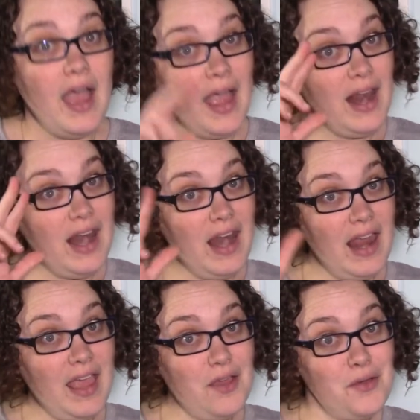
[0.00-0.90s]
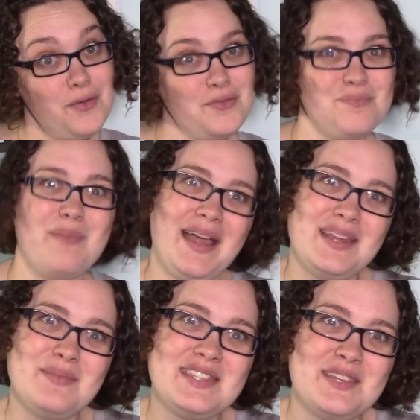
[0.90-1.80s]
Hello, my
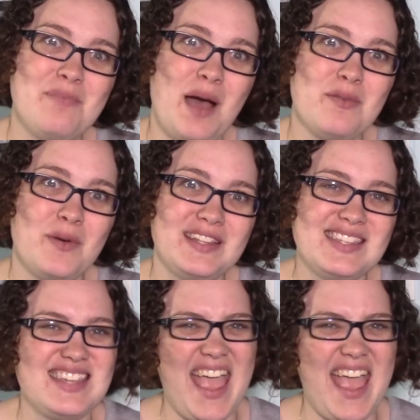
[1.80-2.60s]
name is Leebobawitz,